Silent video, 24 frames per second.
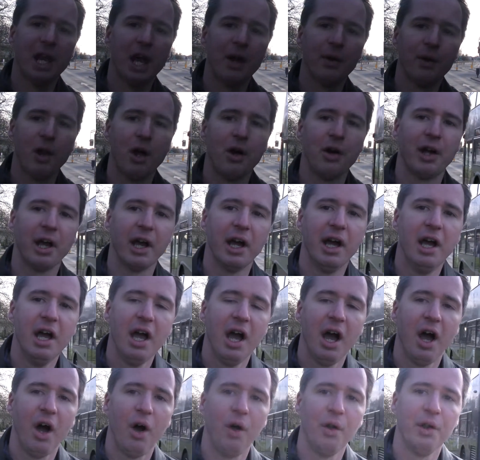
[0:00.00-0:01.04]
no longer
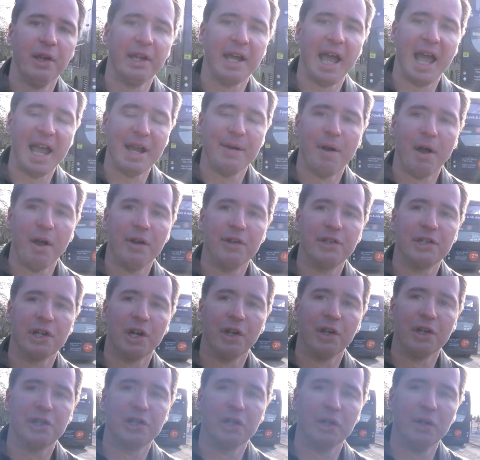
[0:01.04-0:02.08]
on the A roads and
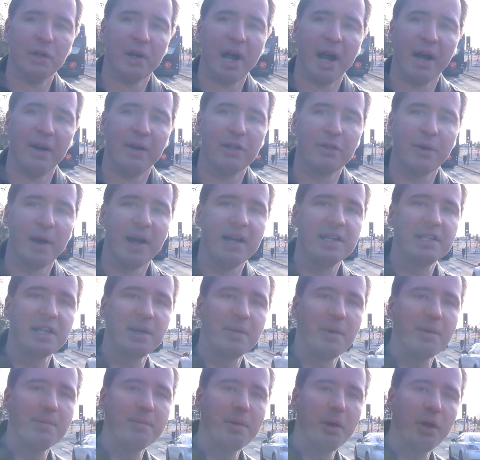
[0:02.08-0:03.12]
on the dual carriageways,
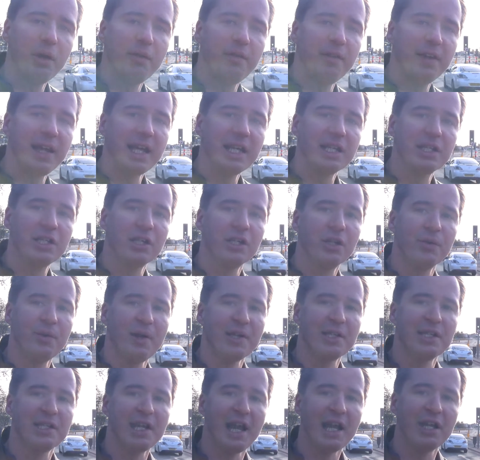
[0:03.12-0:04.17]
and we're moving into the
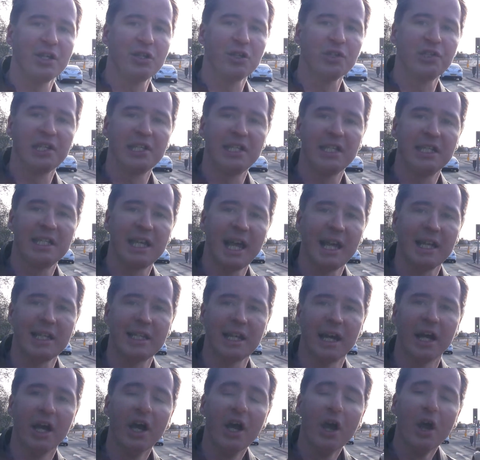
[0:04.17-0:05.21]
residential city
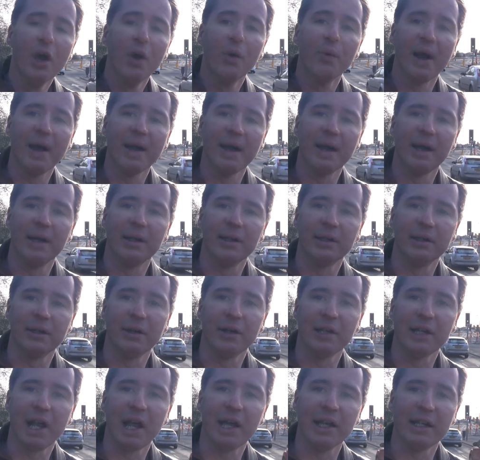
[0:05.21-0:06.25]
centre where
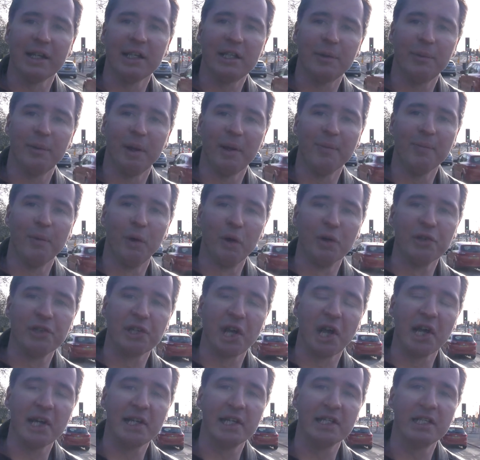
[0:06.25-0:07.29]
there are likely to be more
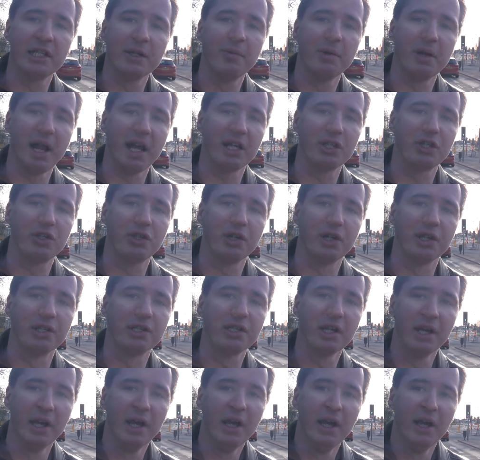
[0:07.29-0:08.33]
cyclists and
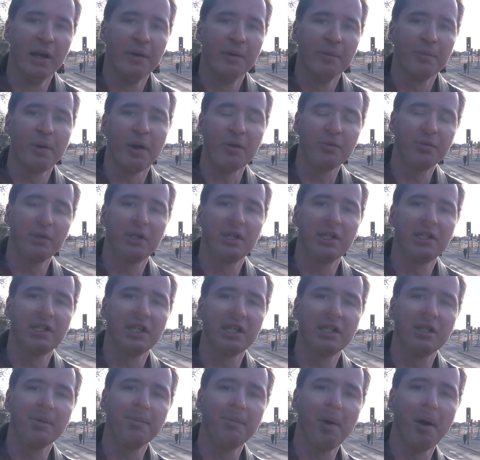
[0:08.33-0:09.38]
pedestrians. Perhaps we could
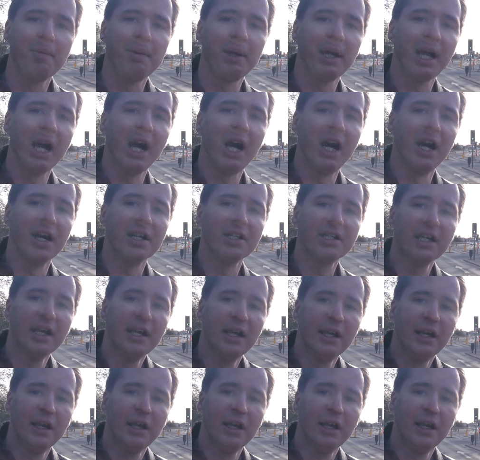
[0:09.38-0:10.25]
see some public art,